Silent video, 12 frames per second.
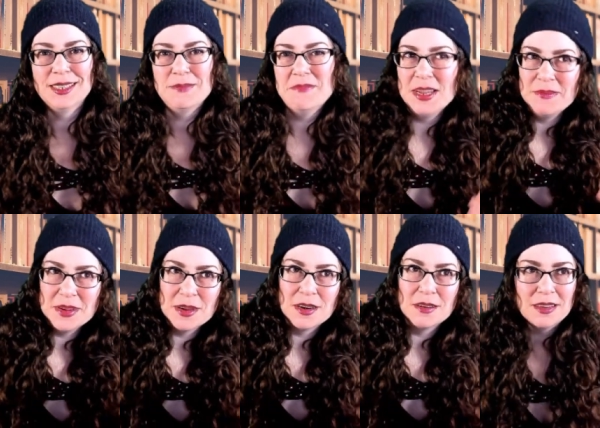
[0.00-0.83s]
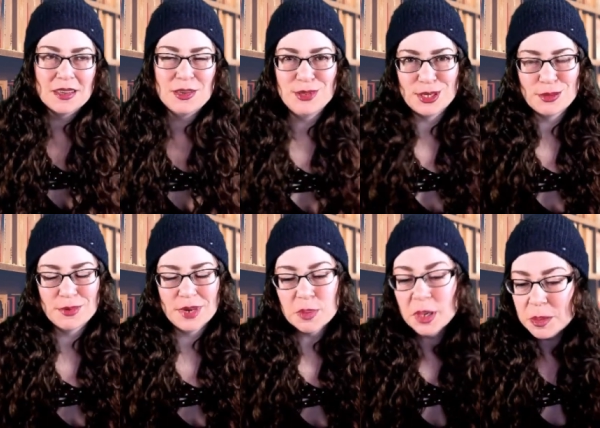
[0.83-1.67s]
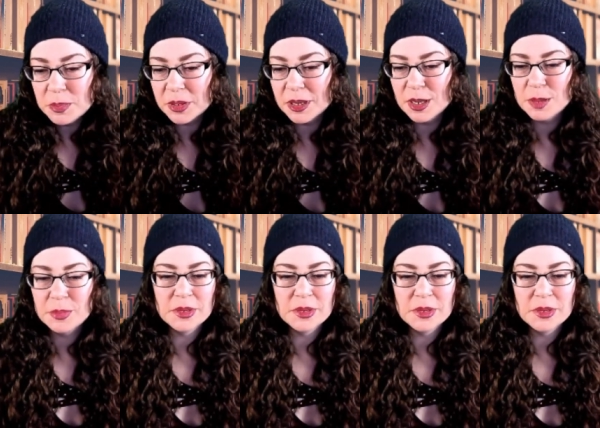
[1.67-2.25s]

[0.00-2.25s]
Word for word: that maybe aren't accusing the right people,